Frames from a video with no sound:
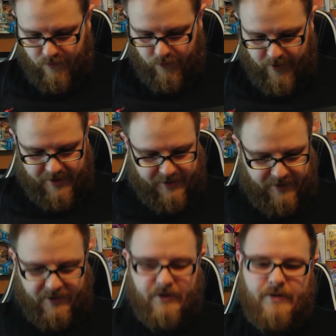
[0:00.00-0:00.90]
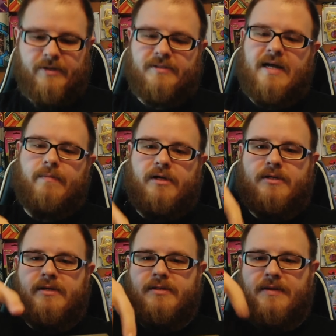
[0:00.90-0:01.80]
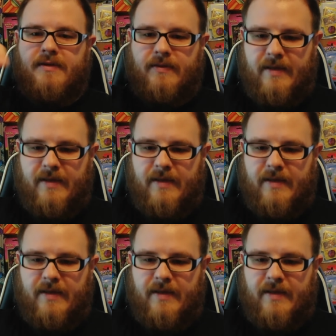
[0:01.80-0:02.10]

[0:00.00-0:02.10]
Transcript: right here, there's not much, there's nothing